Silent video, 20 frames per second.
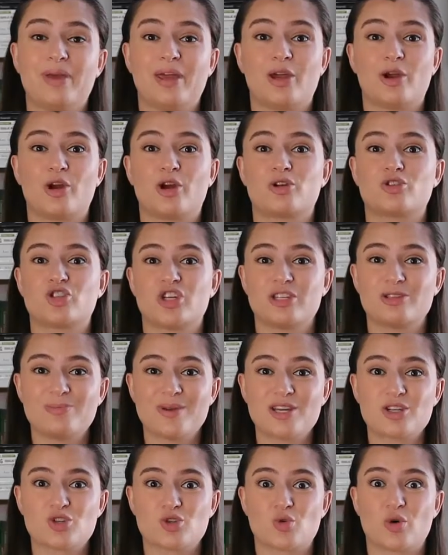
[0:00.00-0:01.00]
bigger. Just
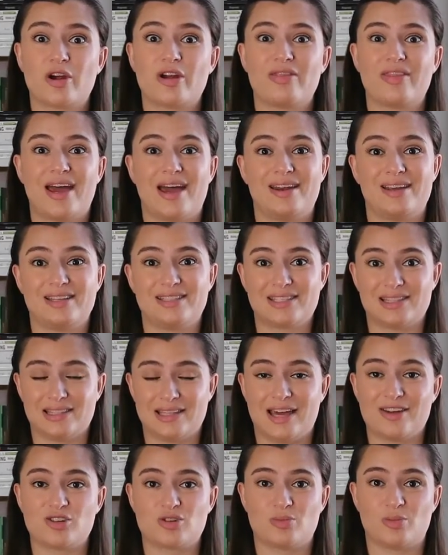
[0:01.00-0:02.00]
make sure that it's
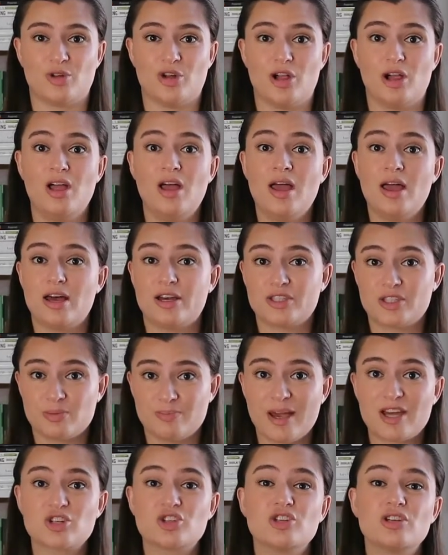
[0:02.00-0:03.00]
legible.
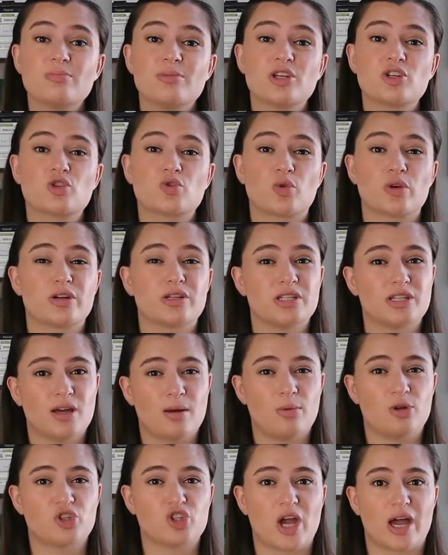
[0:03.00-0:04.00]
Especially be sure to
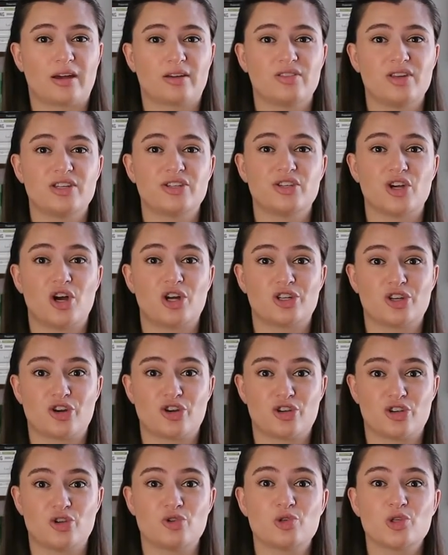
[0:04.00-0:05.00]
double check this on your
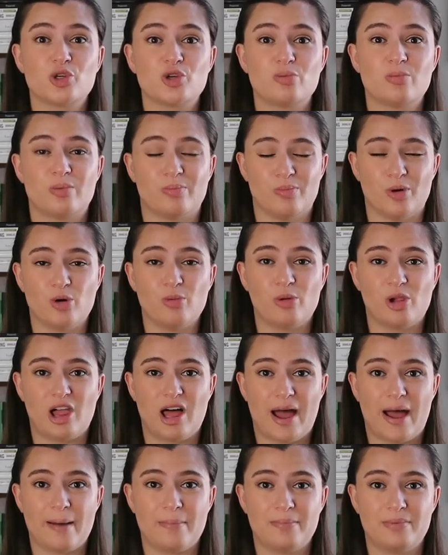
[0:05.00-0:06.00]
YouTube mobile
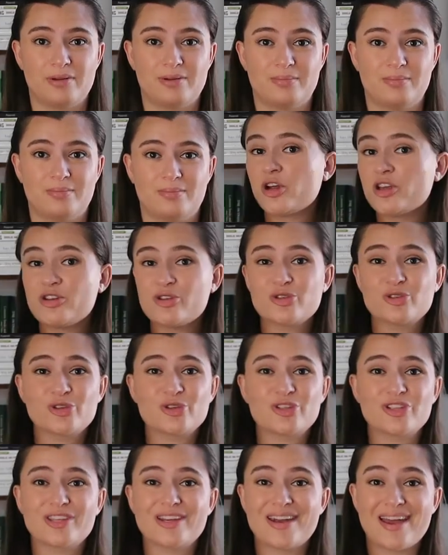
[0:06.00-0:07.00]
app. More
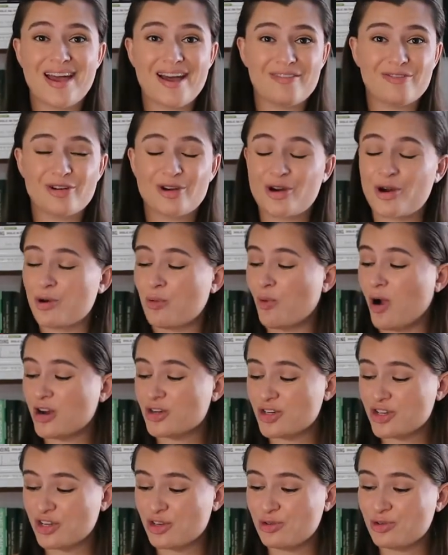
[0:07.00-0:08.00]
users than ever are
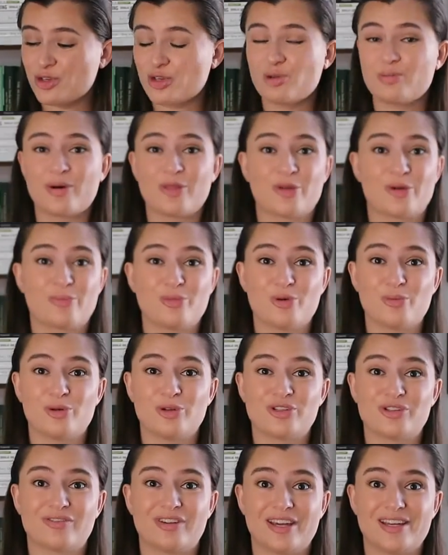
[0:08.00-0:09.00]
watching YouTube on their mobile
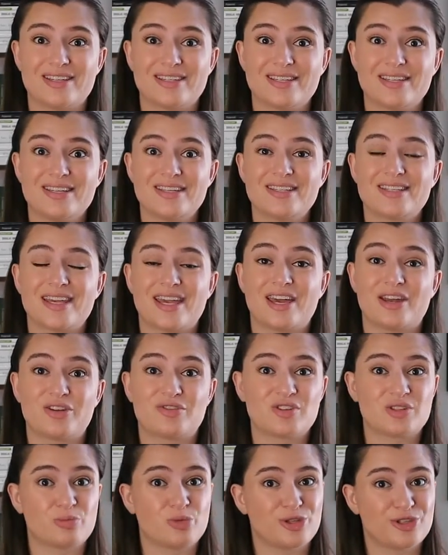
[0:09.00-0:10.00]
devices, and
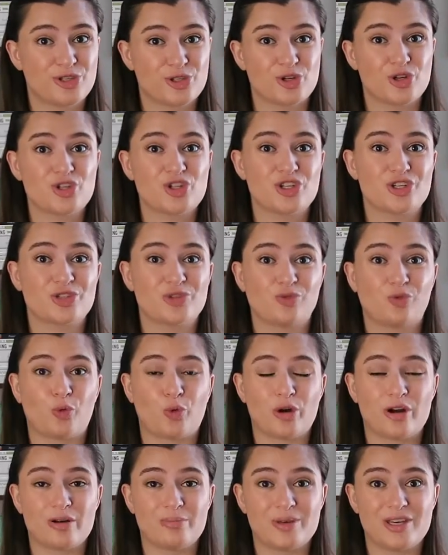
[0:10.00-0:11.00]
if someone searches
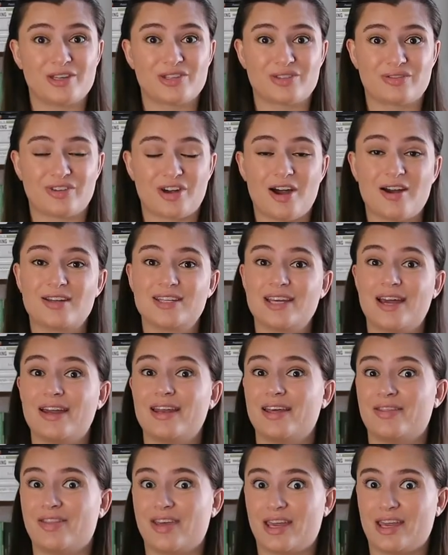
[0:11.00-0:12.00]
for a piece of content
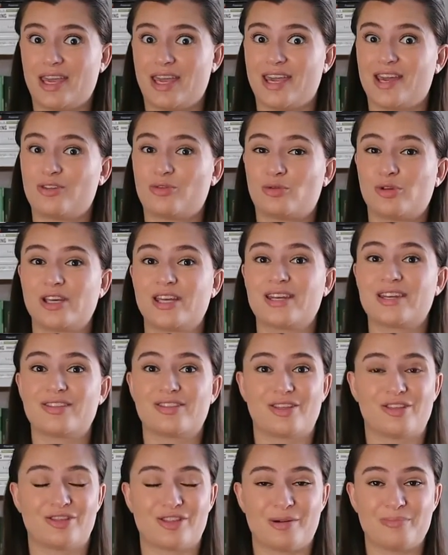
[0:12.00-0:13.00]
and they can't read
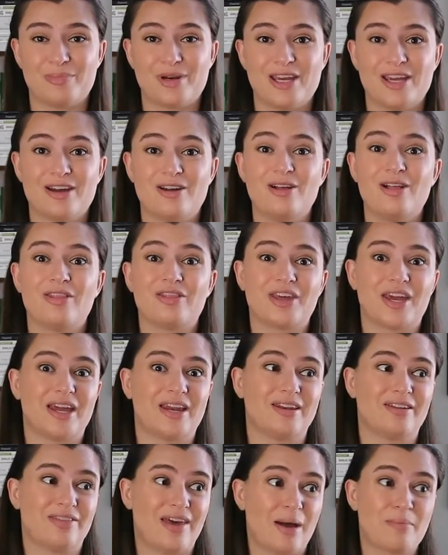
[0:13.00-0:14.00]
the thumbnail,
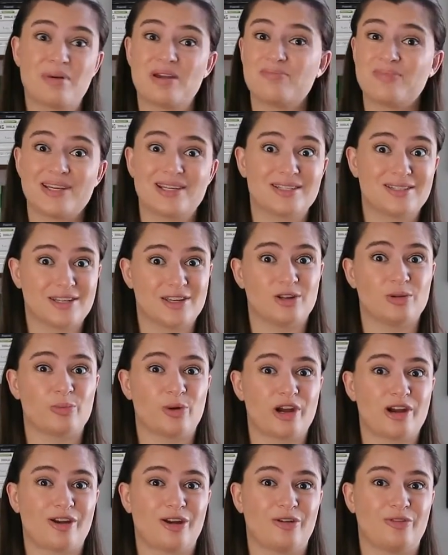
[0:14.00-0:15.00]
then that might be a deal
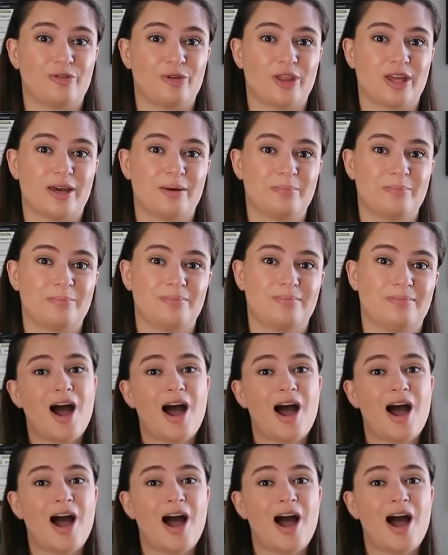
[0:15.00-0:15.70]
breaker for them.